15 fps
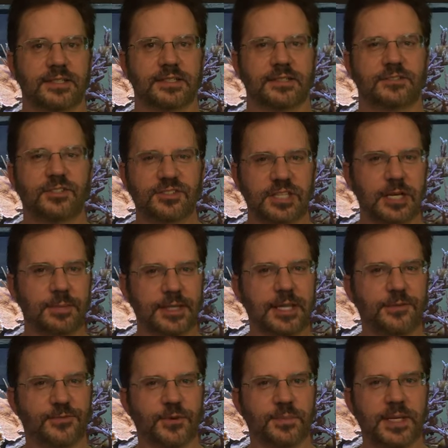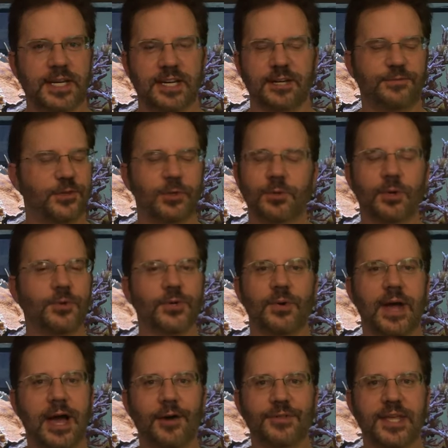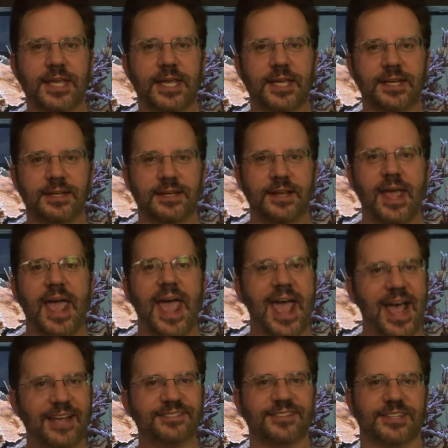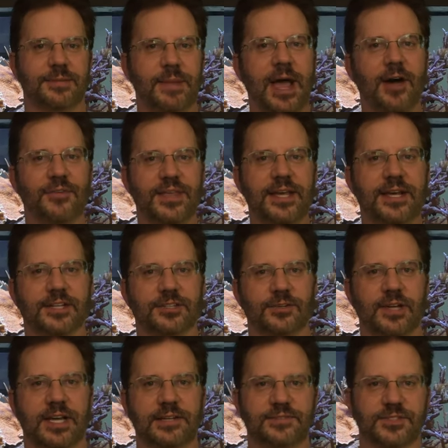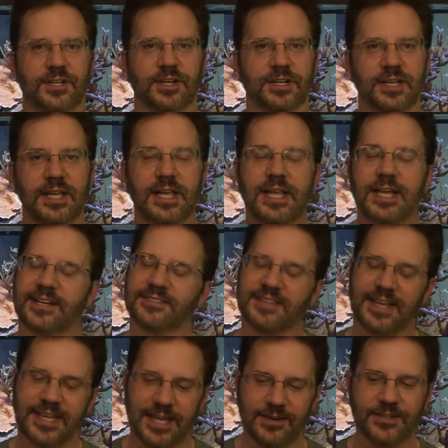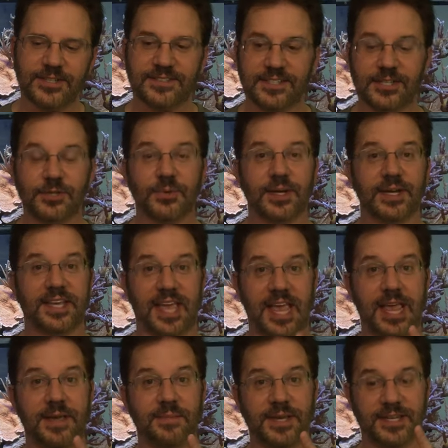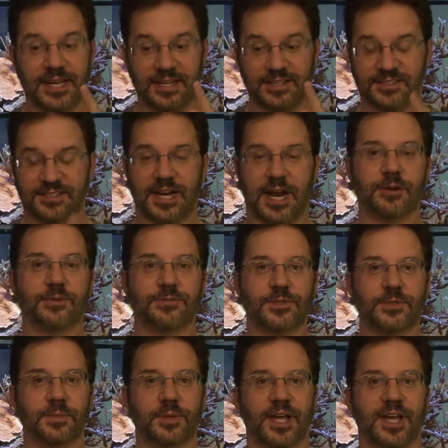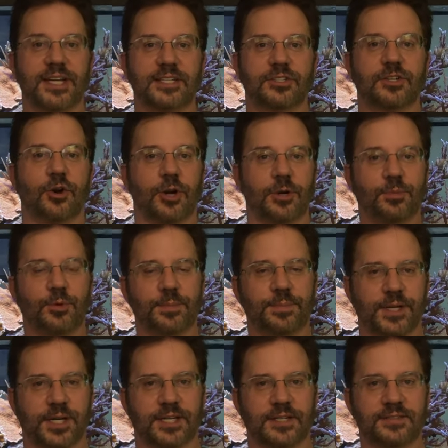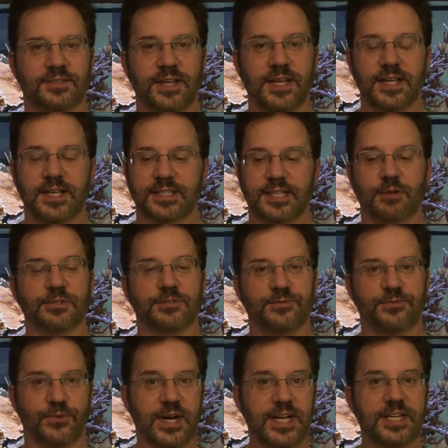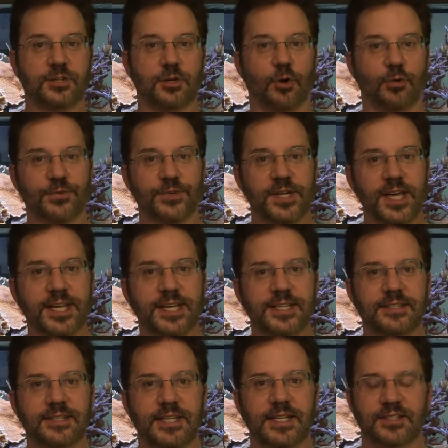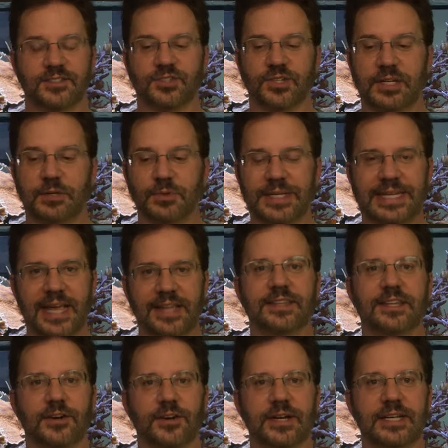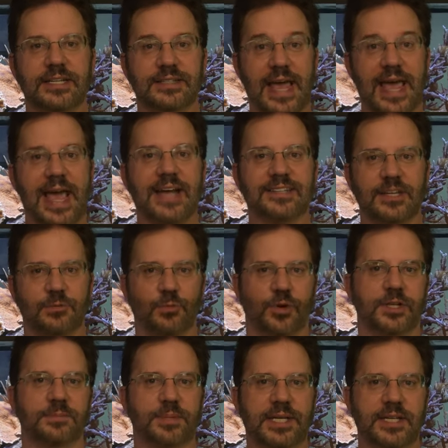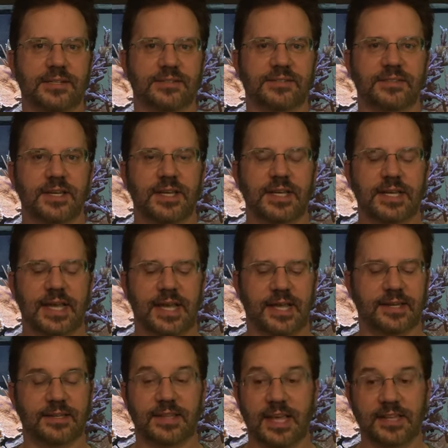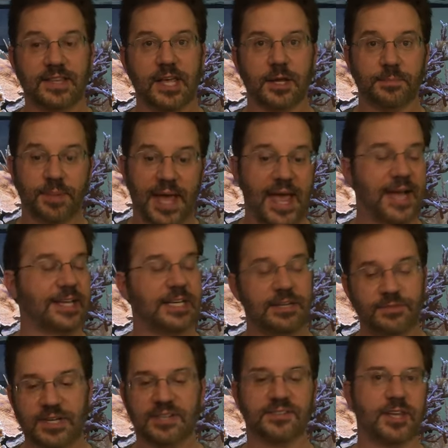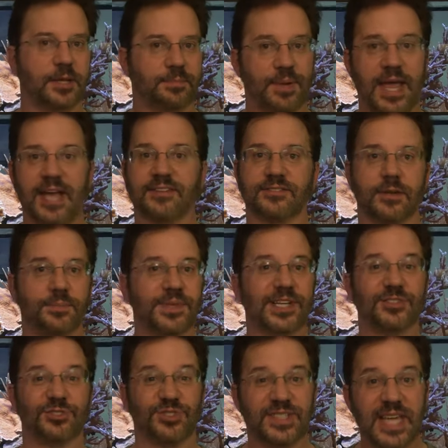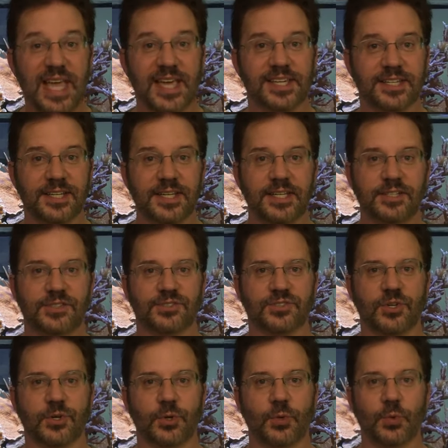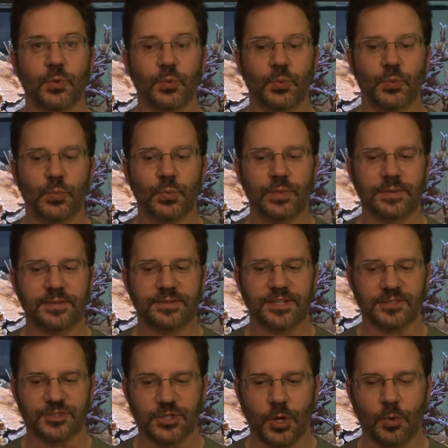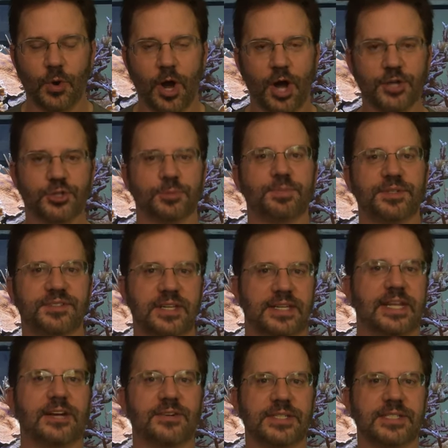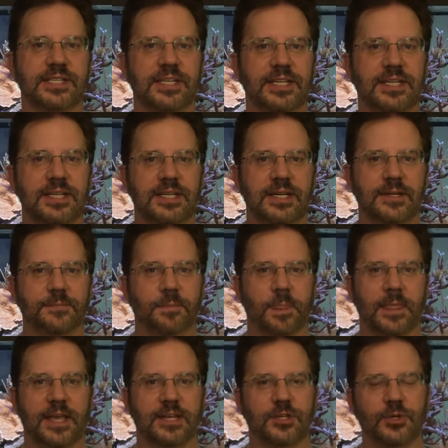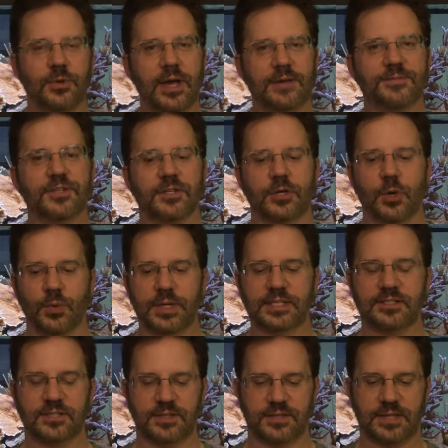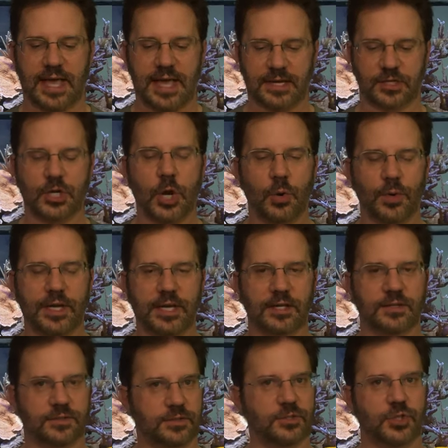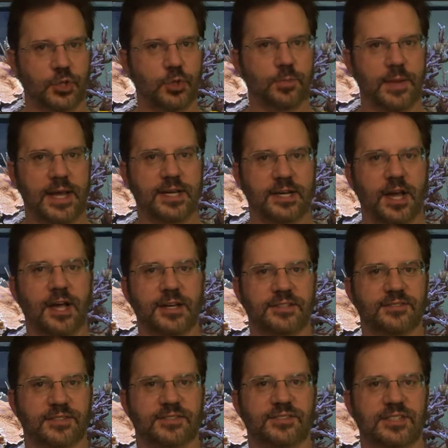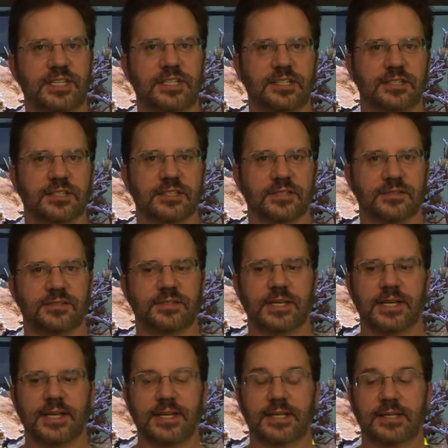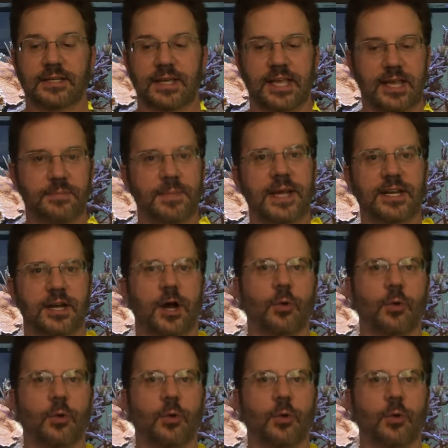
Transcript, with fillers: Just think about that for a minute. And if you don't know how they get it, ask them how they got their livestock. Because I guarantee you it came in a styrofoam lined cardboard box that was freighted overnight so it would get there intact in one piece and then they unpack, and even as they unpack, some things are dead. So there's no 100% guarantee, and you have to go into that knowing you may not succeed at this. It may not